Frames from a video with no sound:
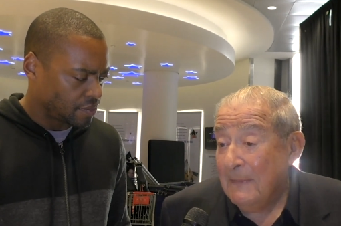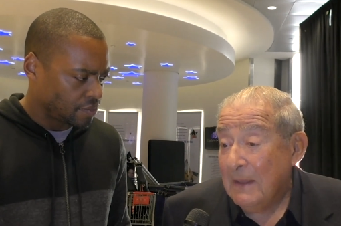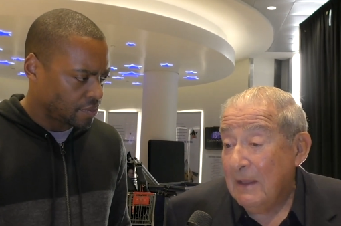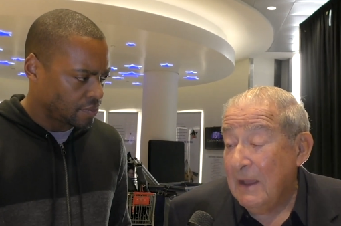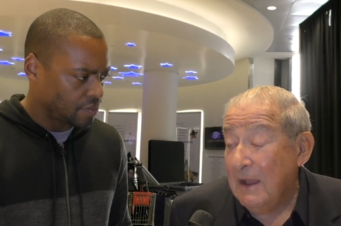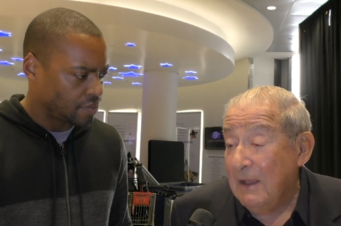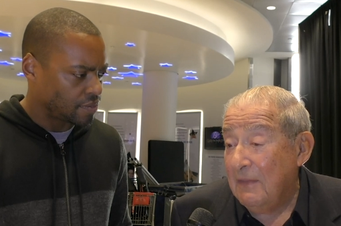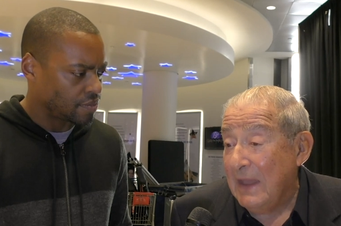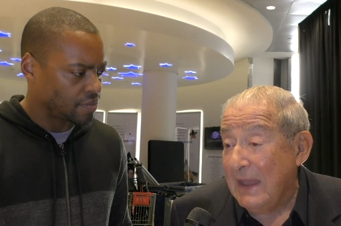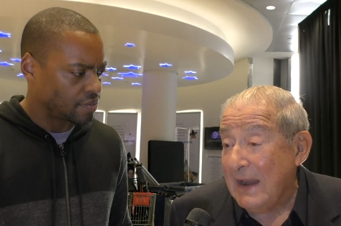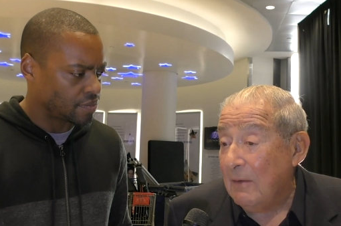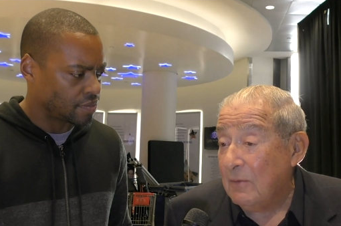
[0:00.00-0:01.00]
Speaker 1: uh,
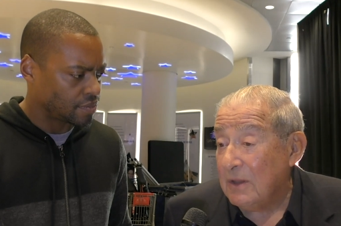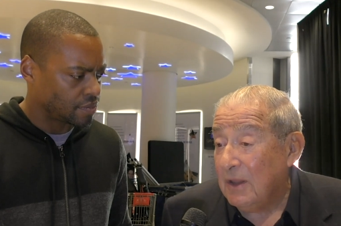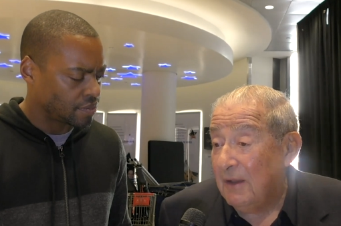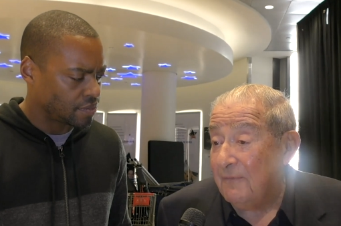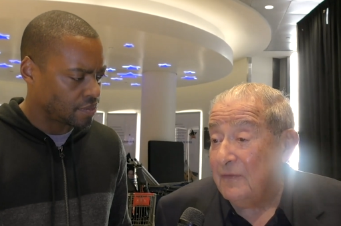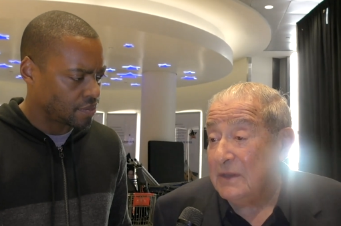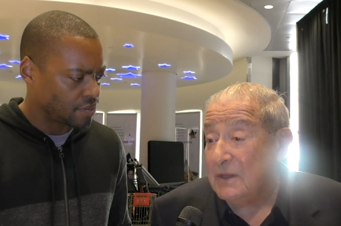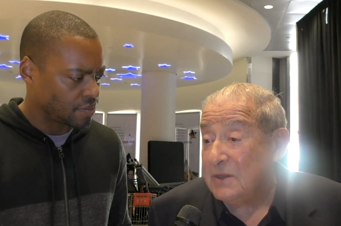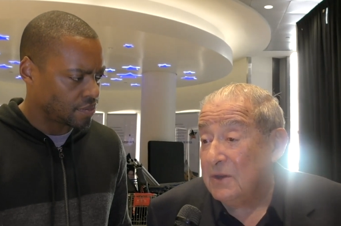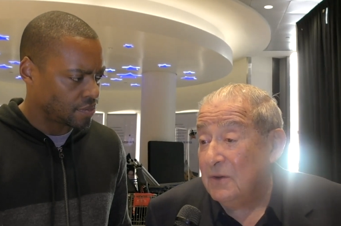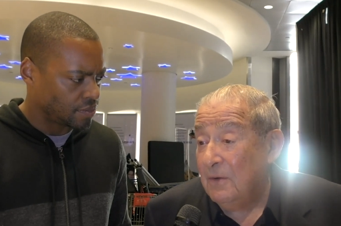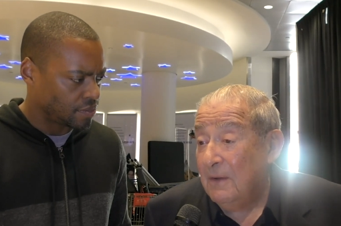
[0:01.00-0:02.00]
that I would love to
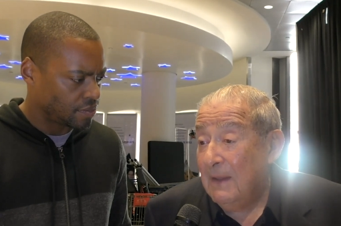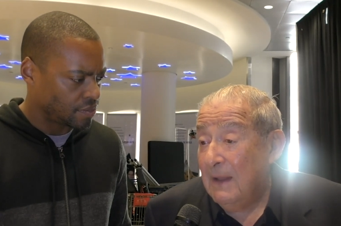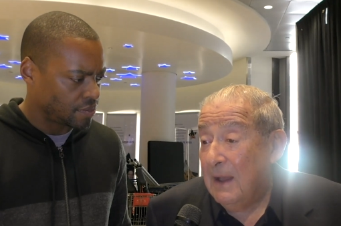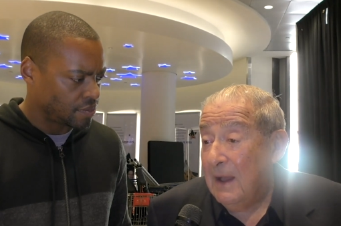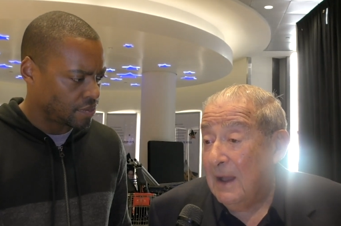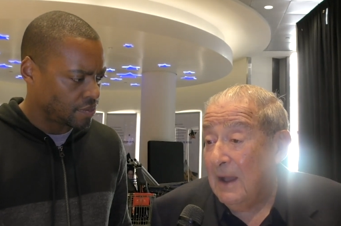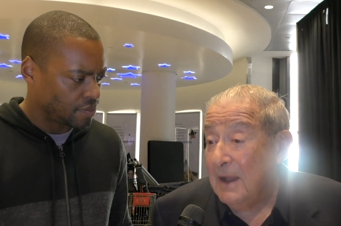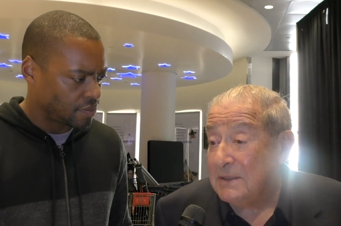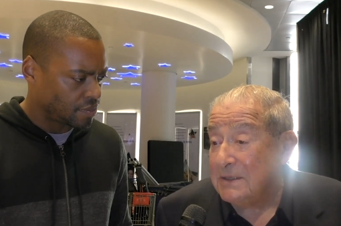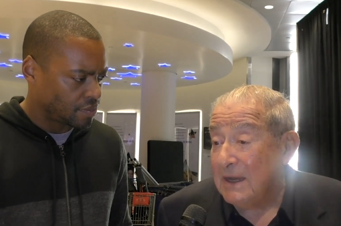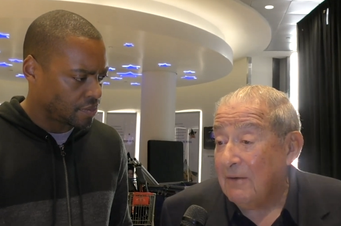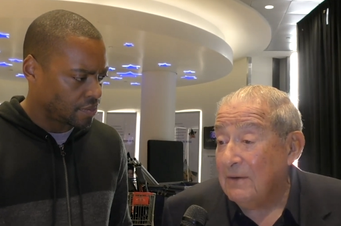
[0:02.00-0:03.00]
do uh,
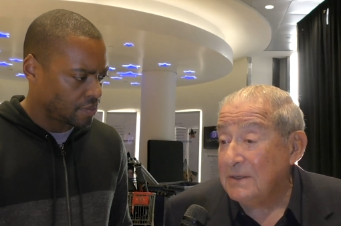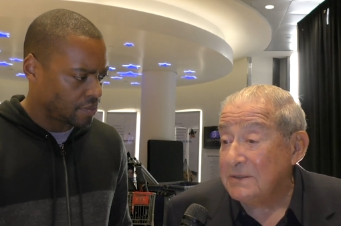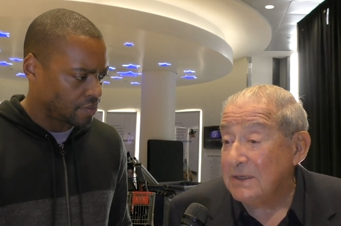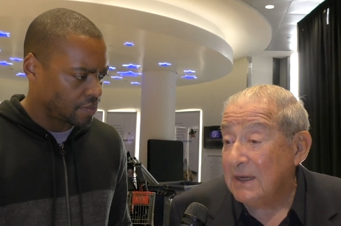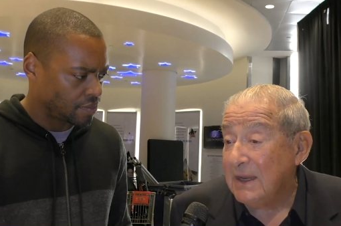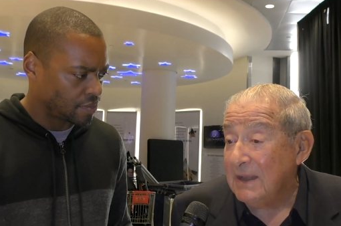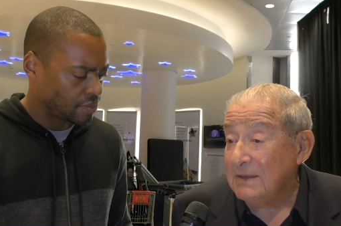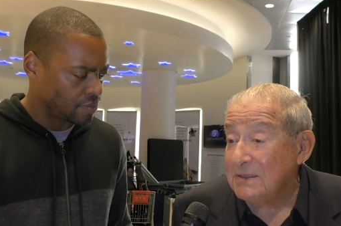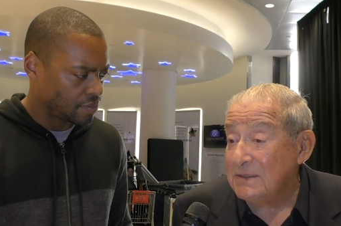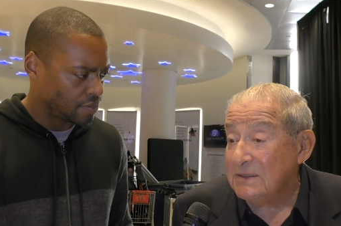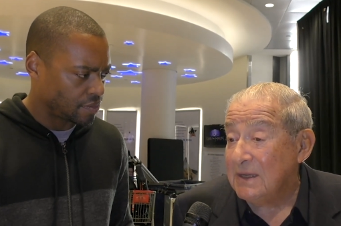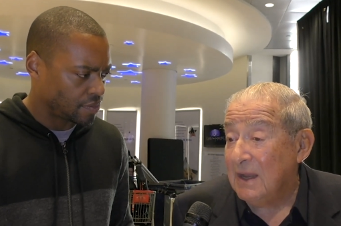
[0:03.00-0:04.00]
Terrence
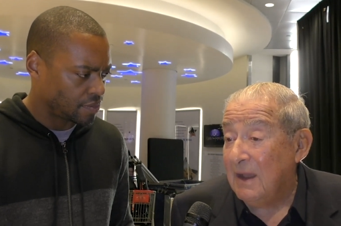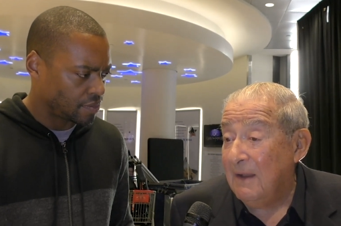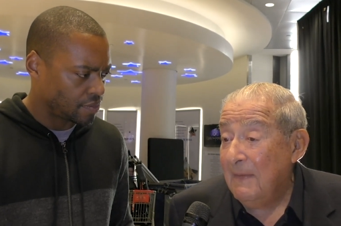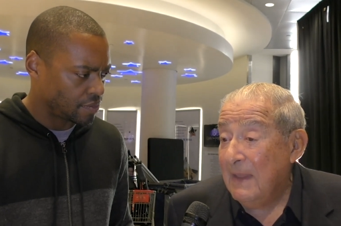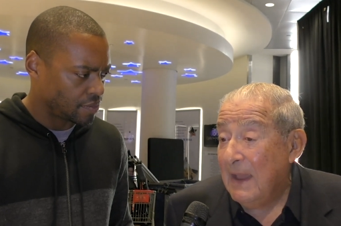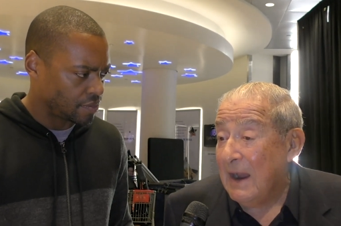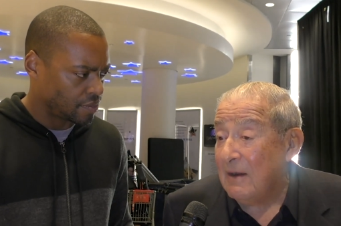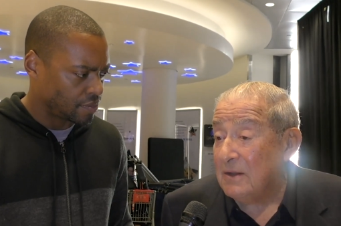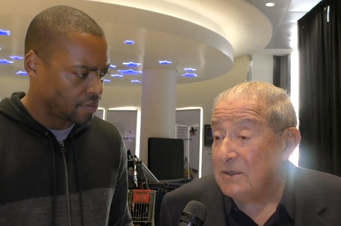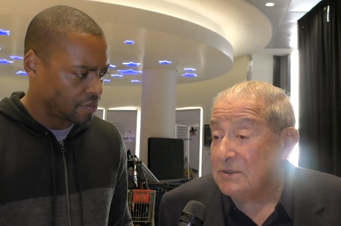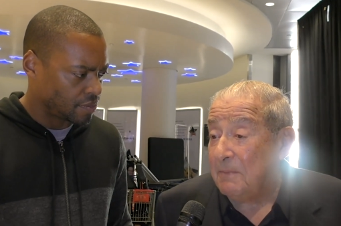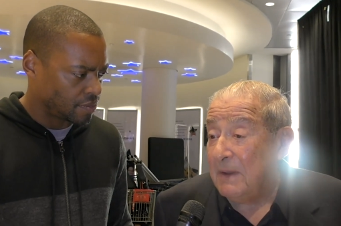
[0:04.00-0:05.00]
against uh,
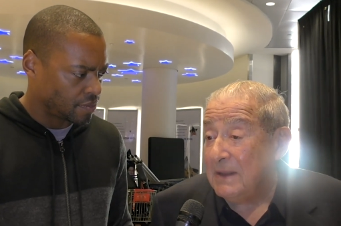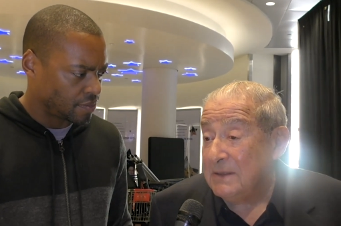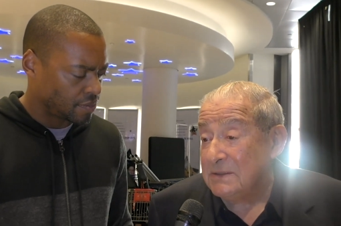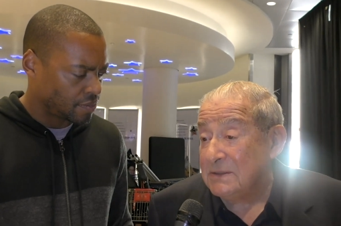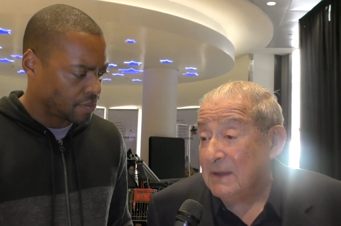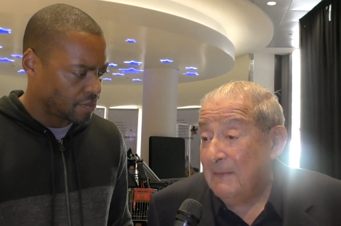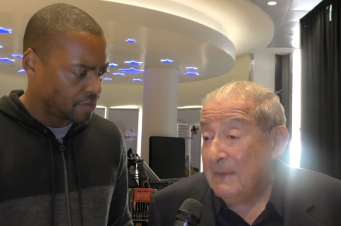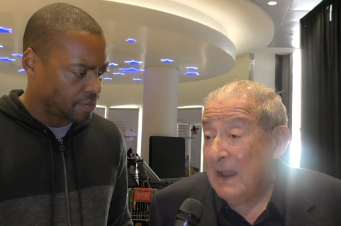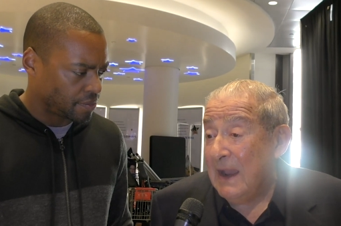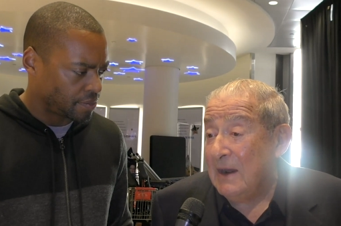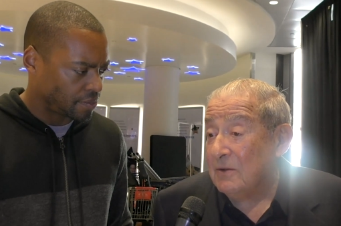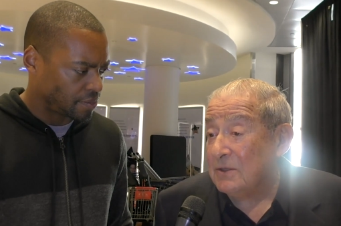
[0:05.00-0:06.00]
Errol Spence.
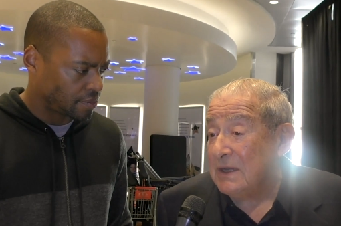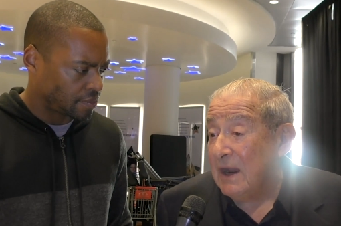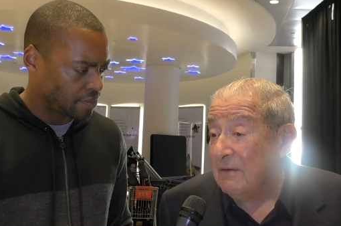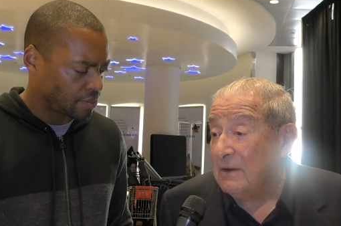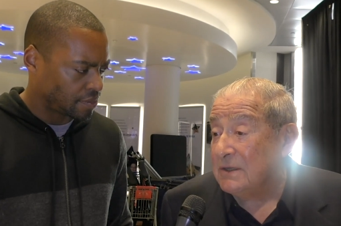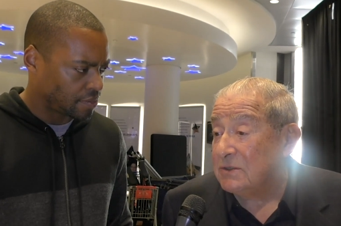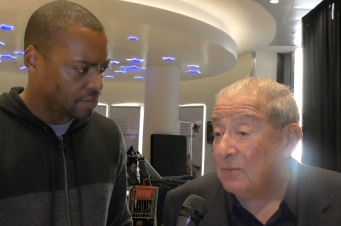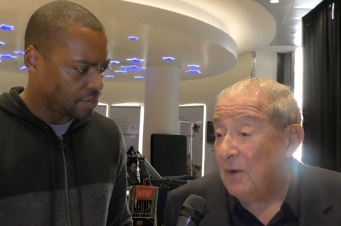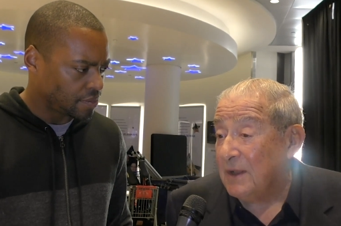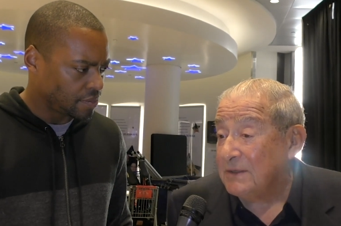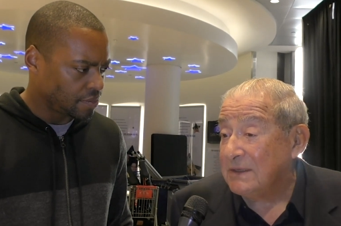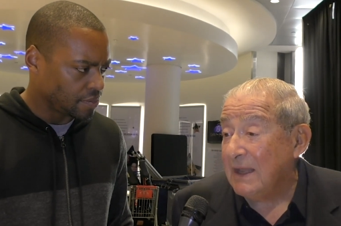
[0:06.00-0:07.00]
I know Terrence
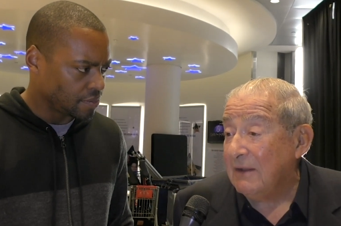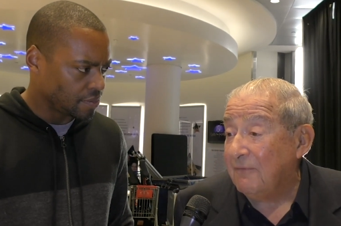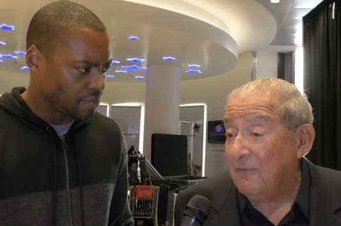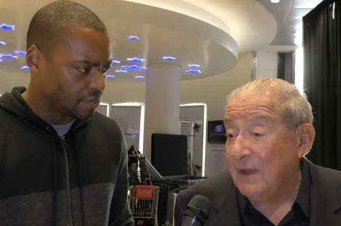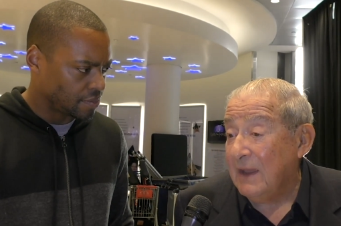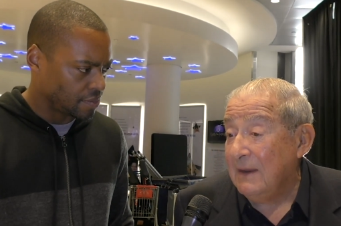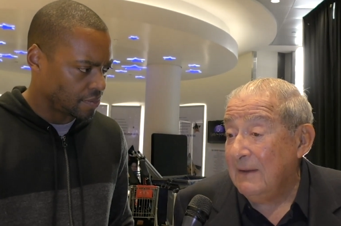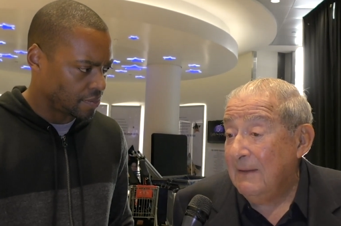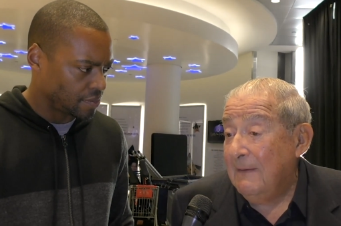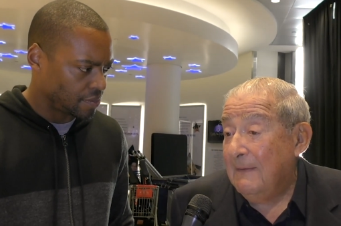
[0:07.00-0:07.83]
wants that fight.